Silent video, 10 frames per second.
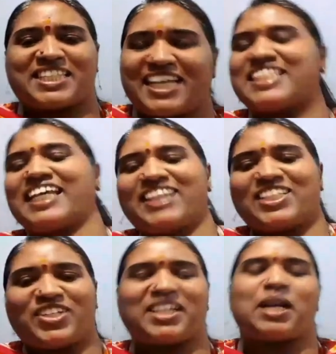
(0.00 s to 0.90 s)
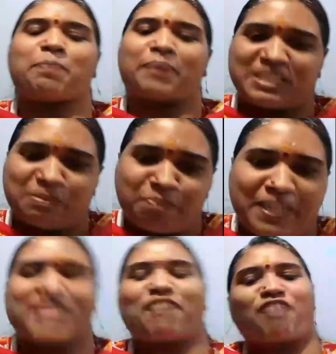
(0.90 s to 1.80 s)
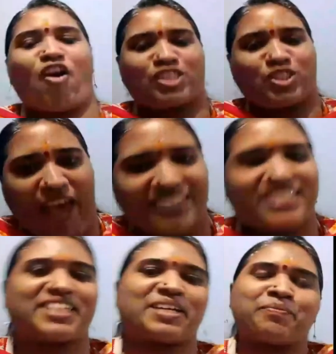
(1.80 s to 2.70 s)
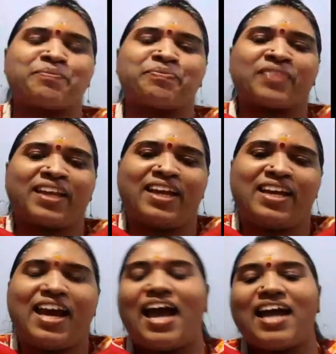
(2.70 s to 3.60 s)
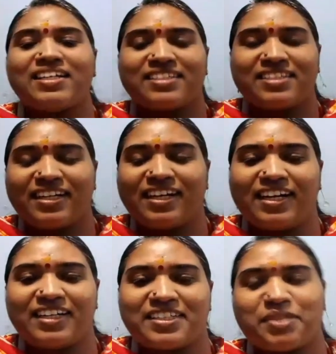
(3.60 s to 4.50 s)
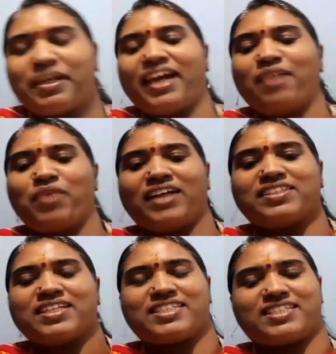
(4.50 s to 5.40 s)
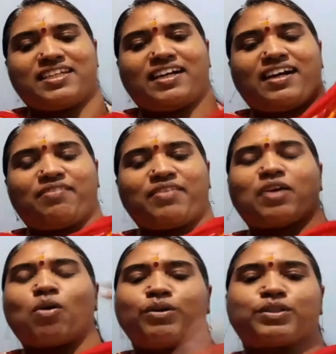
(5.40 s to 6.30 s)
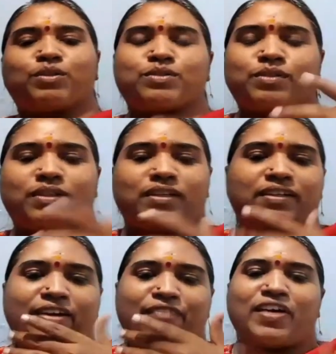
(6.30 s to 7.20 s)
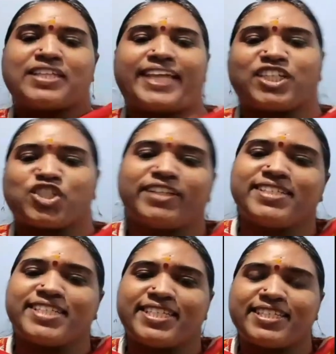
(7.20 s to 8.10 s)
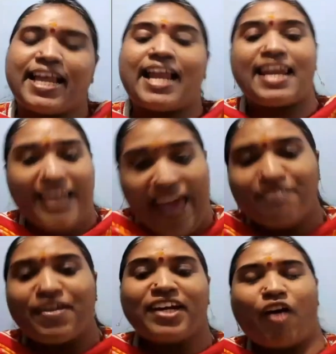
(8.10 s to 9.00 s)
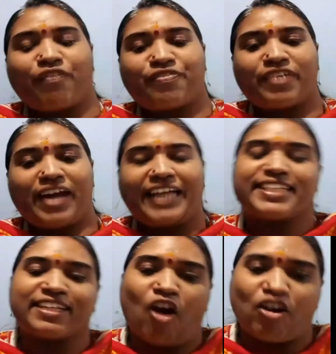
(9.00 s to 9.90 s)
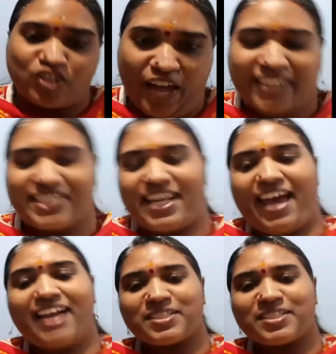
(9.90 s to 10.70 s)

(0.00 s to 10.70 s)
the general principles of contract. And today we are going to refer section 11 of Indian Contract Act.